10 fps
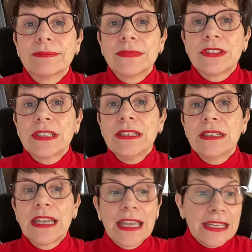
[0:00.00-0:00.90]
You see?
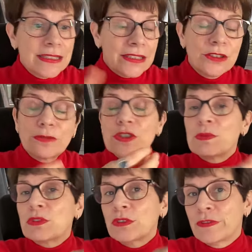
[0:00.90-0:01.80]
And that's the difference
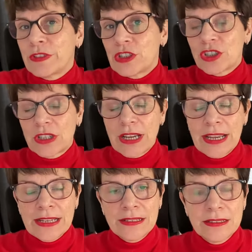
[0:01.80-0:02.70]
between the fish
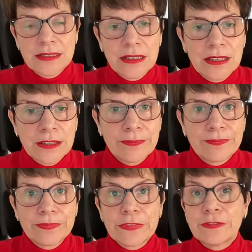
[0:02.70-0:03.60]
and
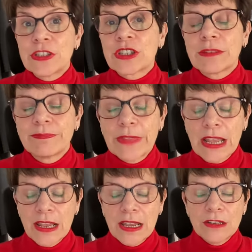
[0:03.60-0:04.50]
um, fishing,
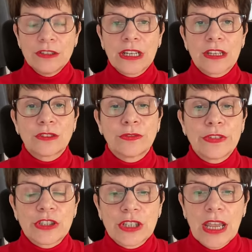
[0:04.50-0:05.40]
learning how to
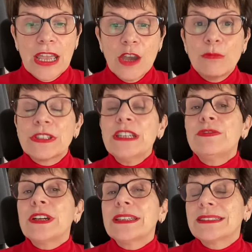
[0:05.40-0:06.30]
fish. But
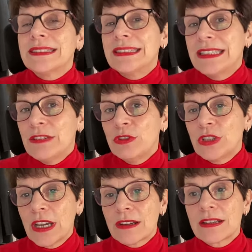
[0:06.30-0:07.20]
if I give you the
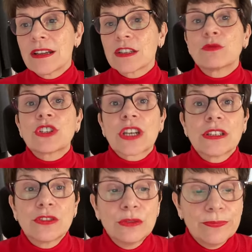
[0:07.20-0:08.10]
guidelines, which I
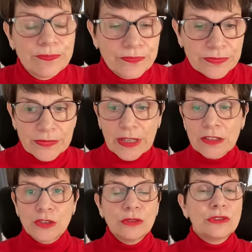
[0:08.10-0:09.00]
do, I
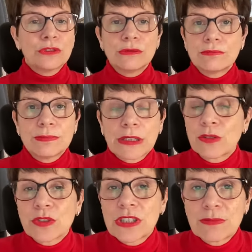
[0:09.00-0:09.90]
do in all my
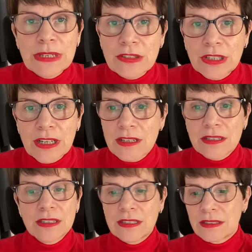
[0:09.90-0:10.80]
courses, master
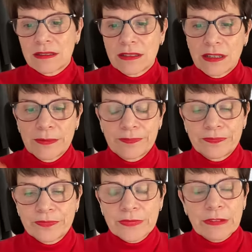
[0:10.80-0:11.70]
classes, and
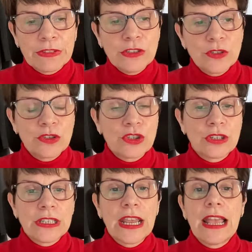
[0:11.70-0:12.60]
um, videos
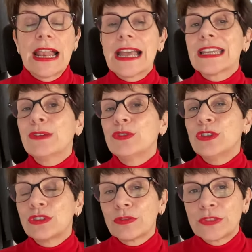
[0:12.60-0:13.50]
usually, I give you a
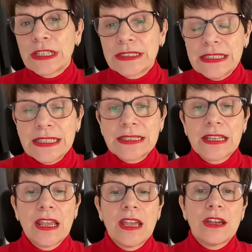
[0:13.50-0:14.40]
lot of techniques,
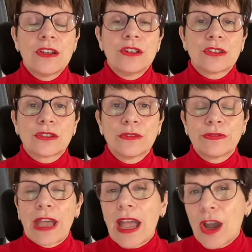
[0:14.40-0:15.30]
a lot of
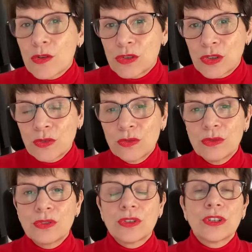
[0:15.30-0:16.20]
how
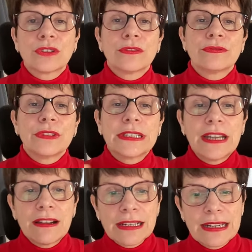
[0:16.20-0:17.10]
to's, a lot of
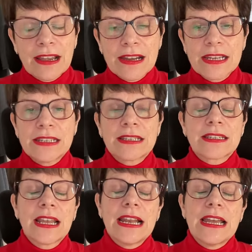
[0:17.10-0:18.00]
guidelines,
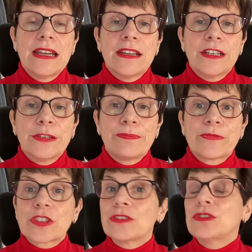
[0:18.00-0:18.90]
um,
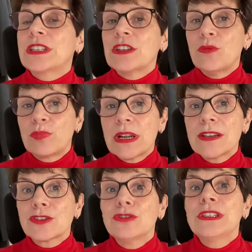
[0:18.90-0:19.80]
so that you can apply,
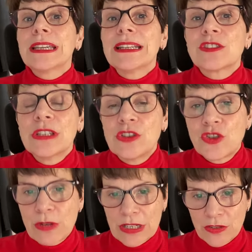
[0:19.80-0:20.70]
so you can actually
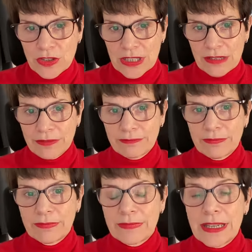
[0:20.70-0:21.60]
dress yourself.
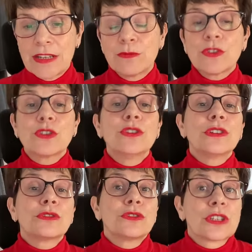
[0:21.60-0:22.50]
And once you learn
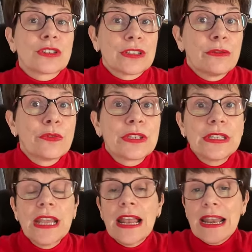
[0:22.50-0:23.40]
how to dress yourself,
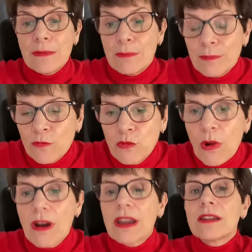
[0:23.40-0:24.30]
obviously,
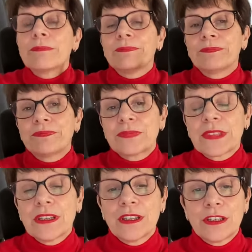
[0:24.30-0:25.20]
while
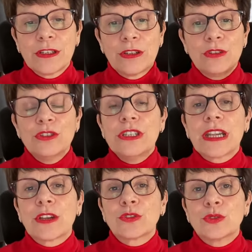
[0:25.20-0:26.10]
uh, learning
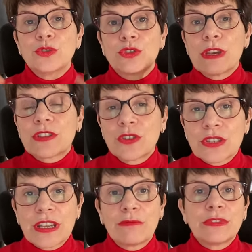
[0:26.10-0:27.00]
how to dress
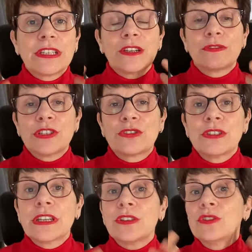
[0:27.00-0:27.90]
yourself, putting outfits
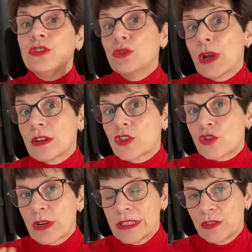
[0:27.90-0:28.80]
together, you are
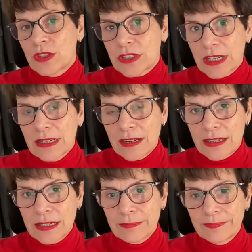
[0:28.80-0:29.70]
training your style
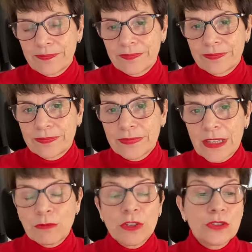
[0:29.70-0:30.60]
eye.
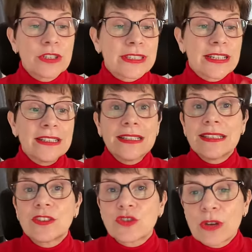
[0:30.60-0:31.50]
And when your style eye
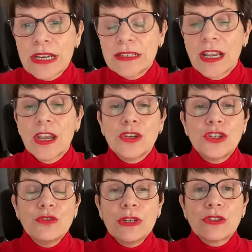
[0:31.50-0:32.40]
is trained,
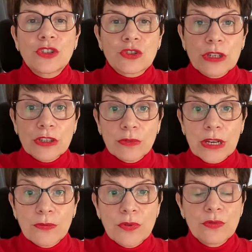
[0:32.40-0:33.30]
you will know straight
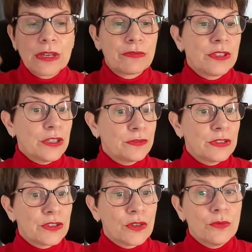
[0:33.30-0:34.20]
away if an outfit
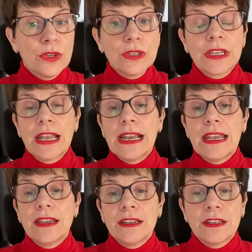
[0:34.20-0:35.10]
doesn't work
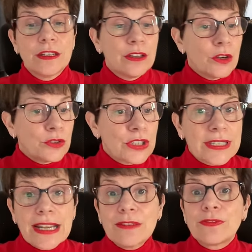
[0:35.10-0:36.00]
uh, on
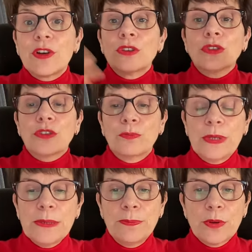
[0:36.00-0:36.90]
yourself, on other
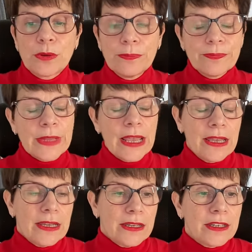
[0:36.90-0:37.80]
people,
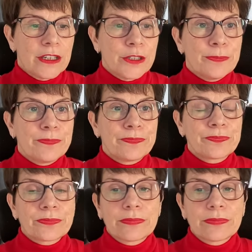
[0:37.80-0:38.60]
um,